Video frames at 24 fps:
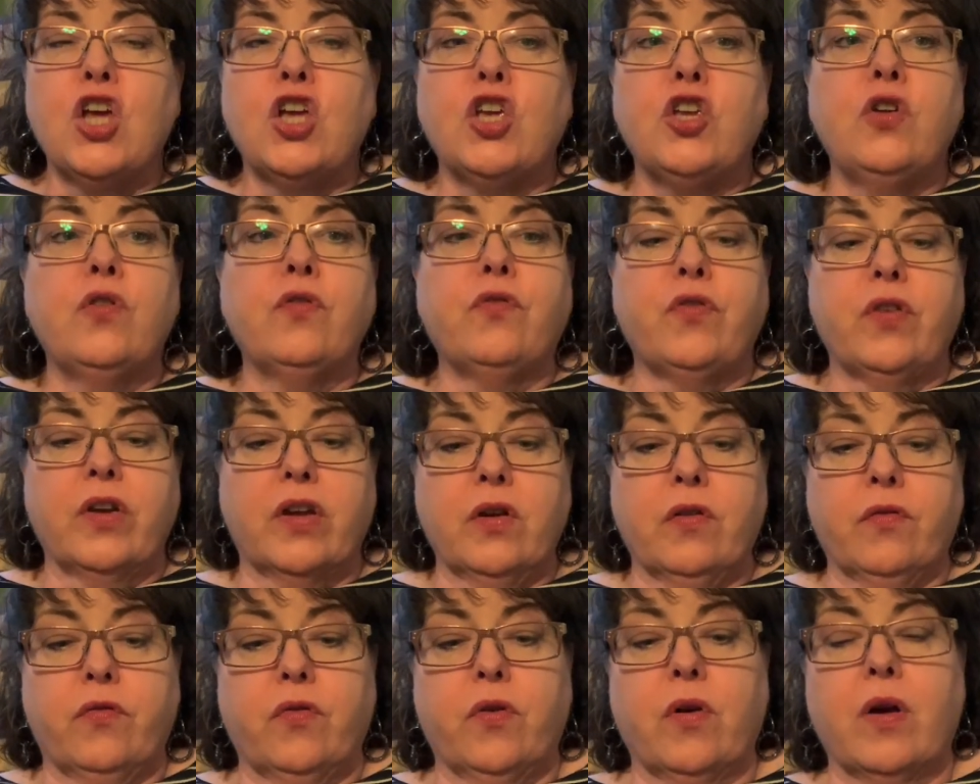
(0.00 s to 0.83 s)
You
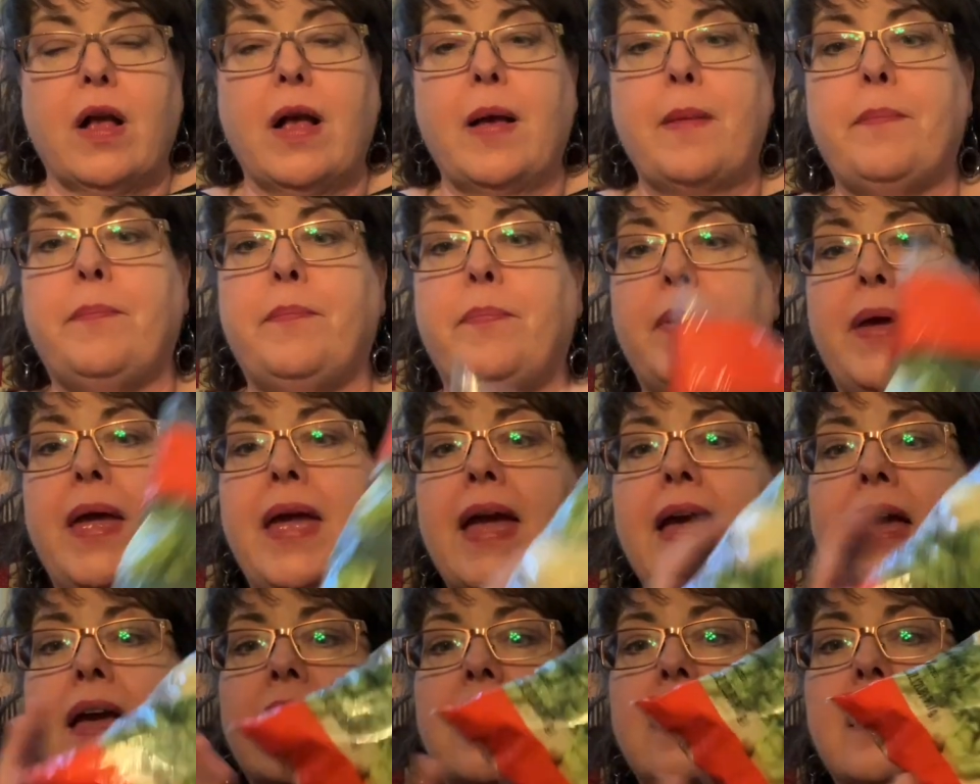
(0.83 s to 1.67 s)
figure for a
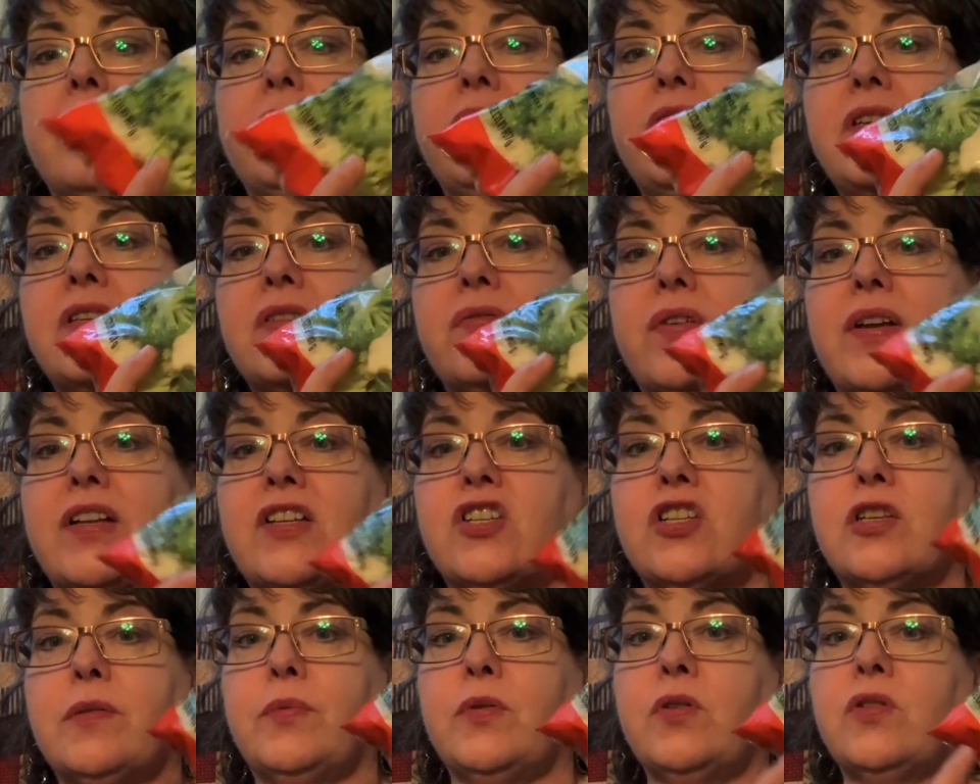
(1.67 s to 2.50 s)
bag of these
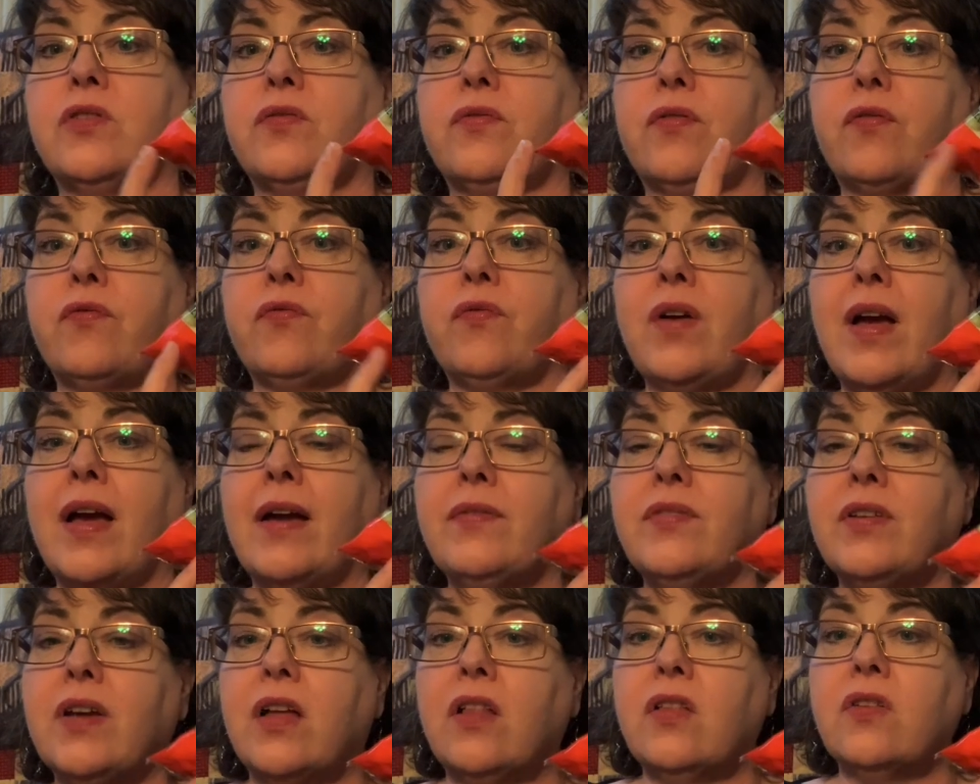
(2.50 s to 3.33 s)
vegetables for
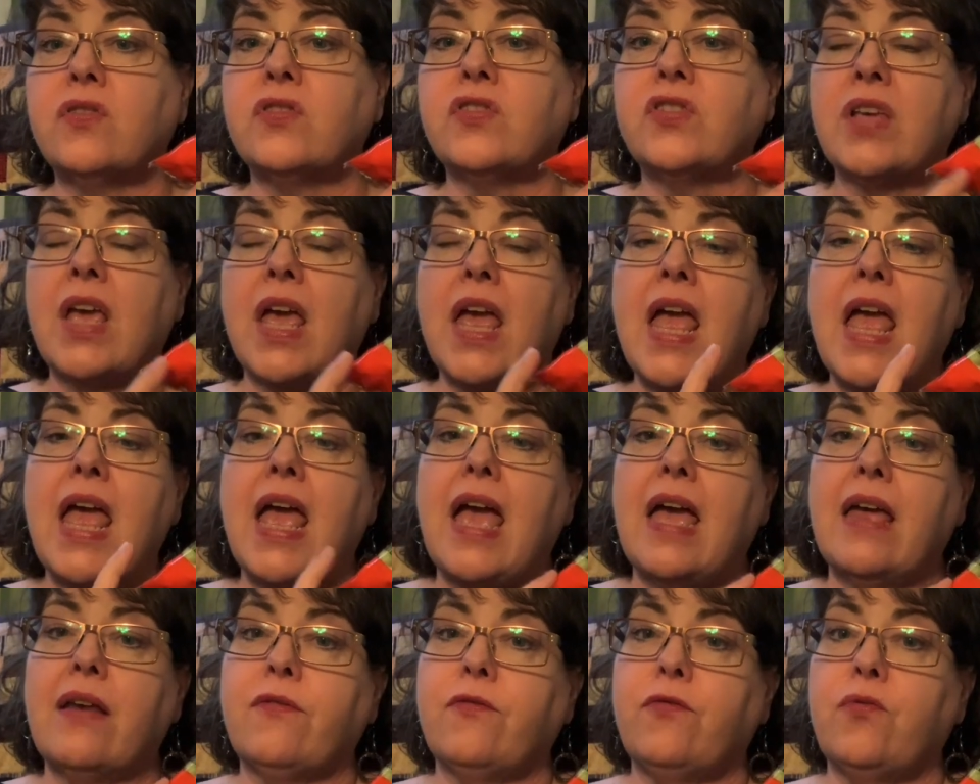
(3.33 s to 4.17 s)

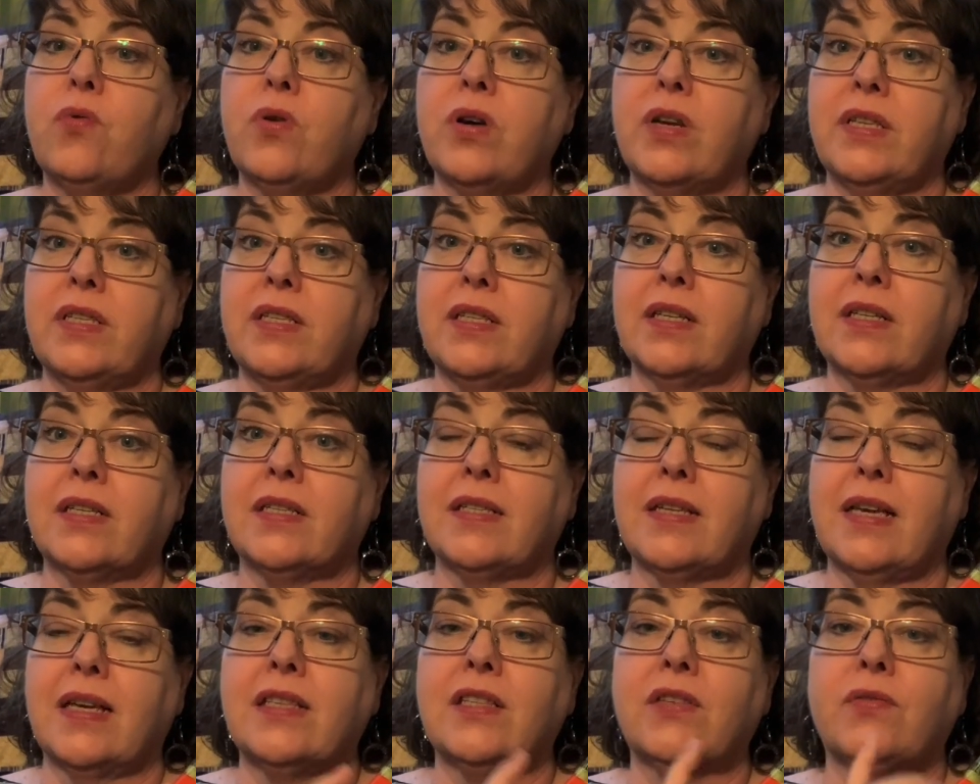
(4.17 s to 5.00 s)

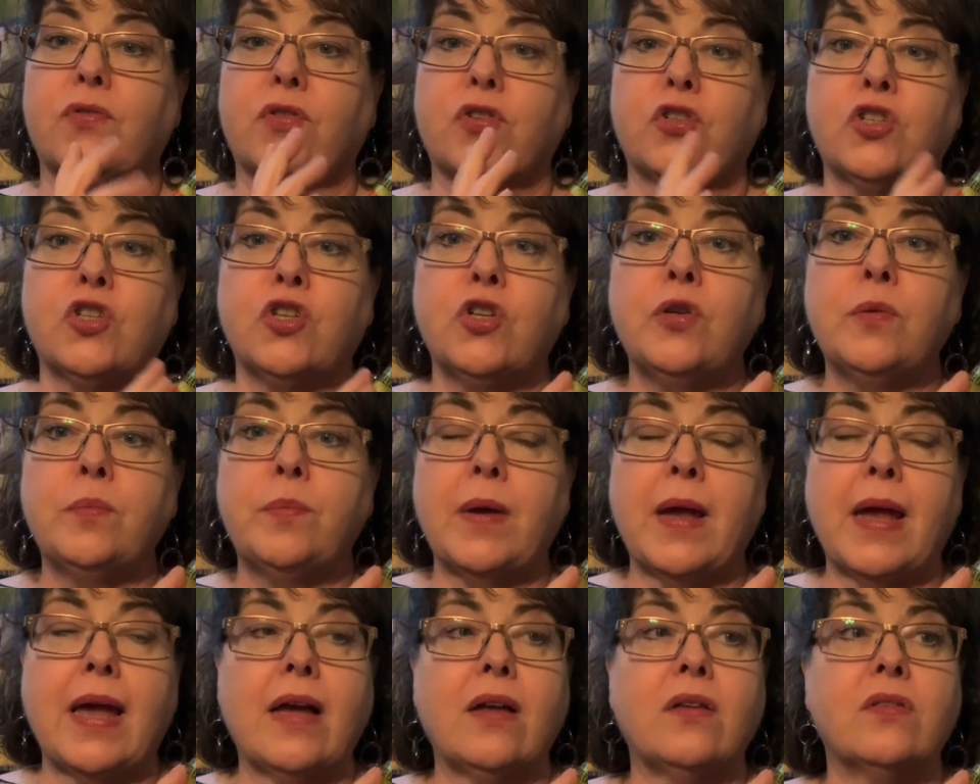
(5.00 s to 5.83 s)
$5.46 for 2
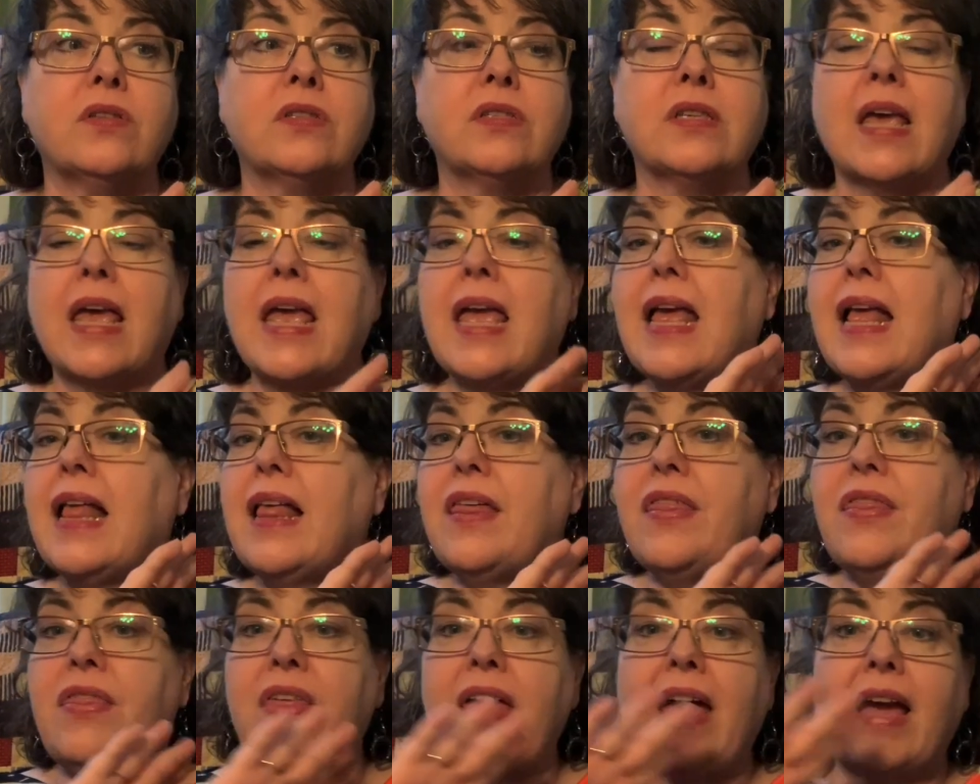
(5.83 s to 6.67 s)
pounds,
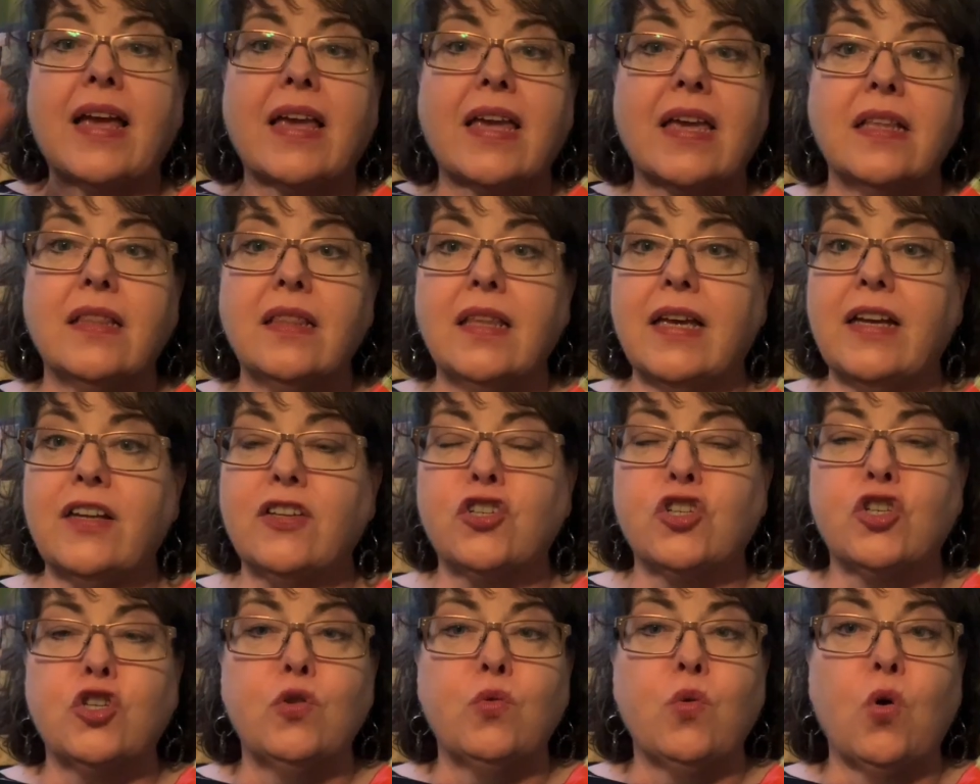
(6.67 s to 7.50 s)
that can
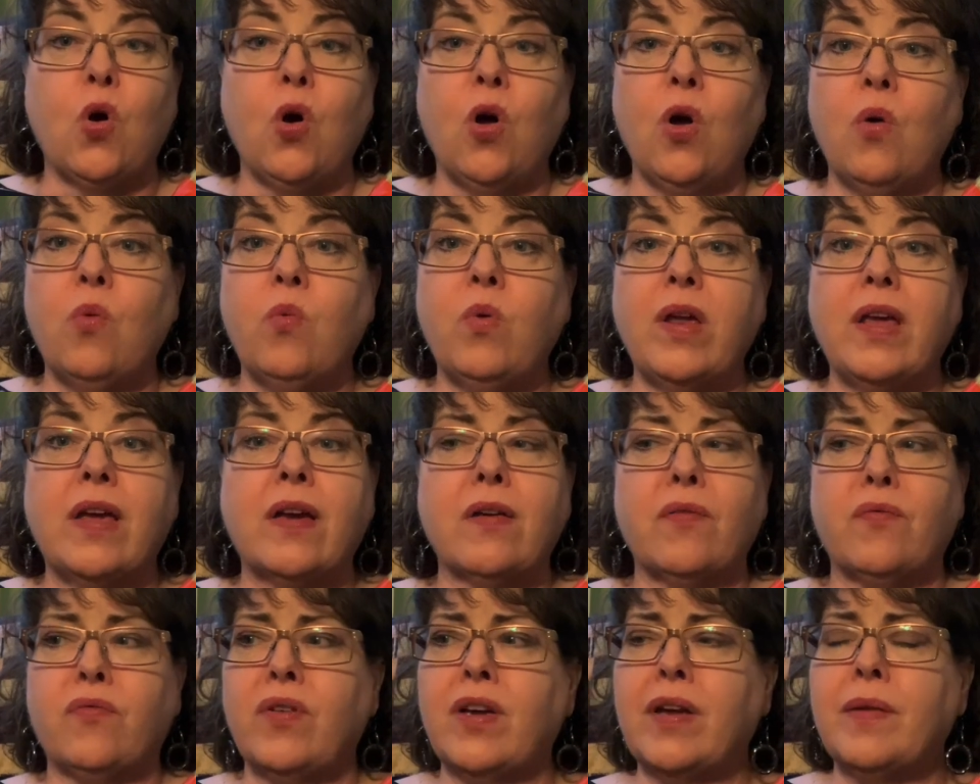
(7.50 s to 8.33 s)
last you all week,
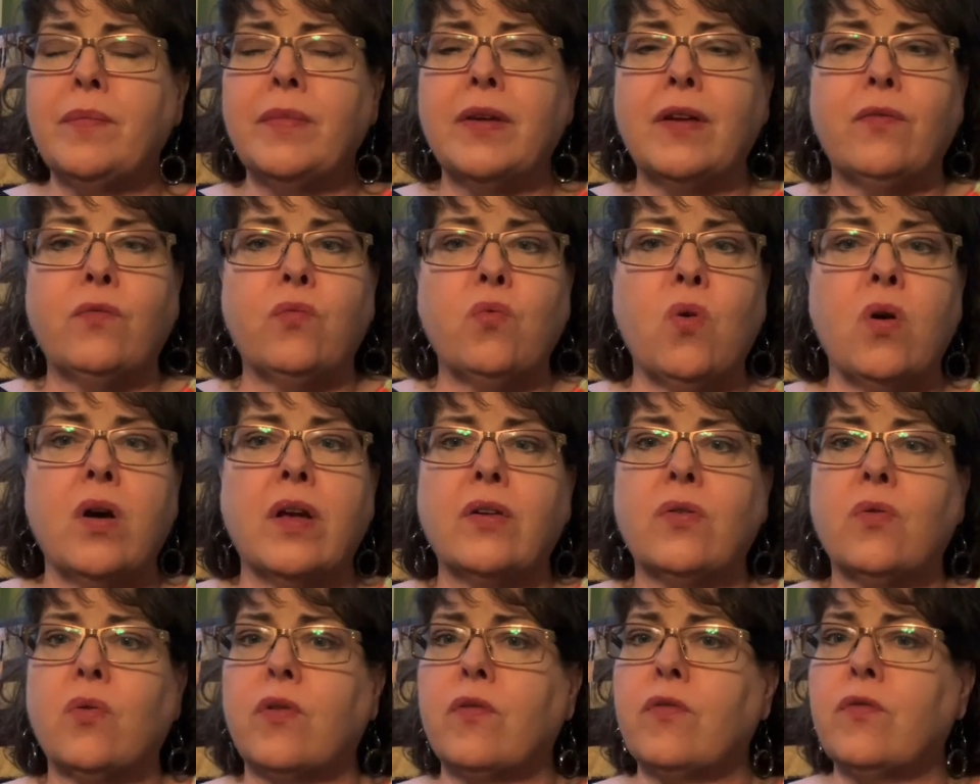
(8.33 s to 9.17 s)
a family of
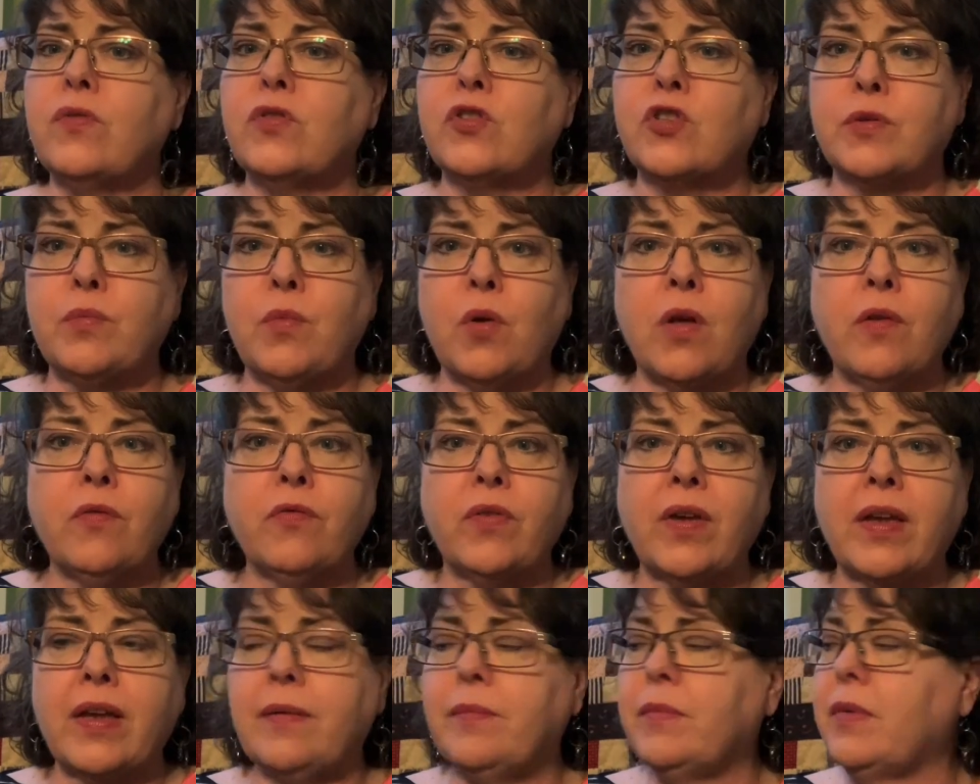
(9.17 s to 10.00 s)
one or small
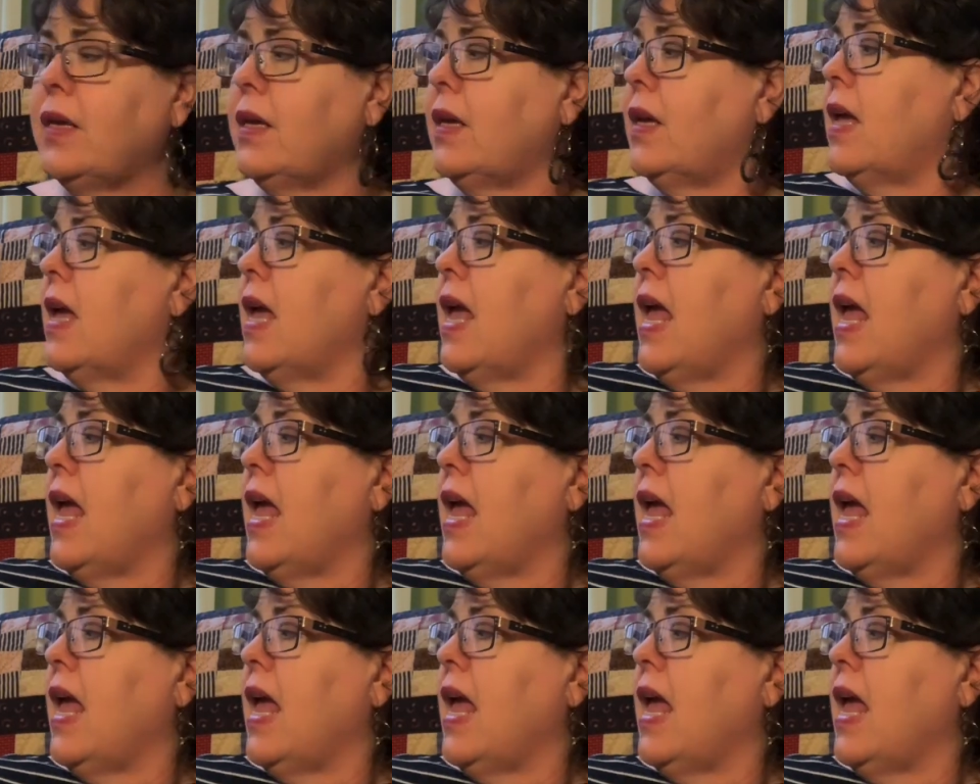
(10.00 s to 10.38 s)
family,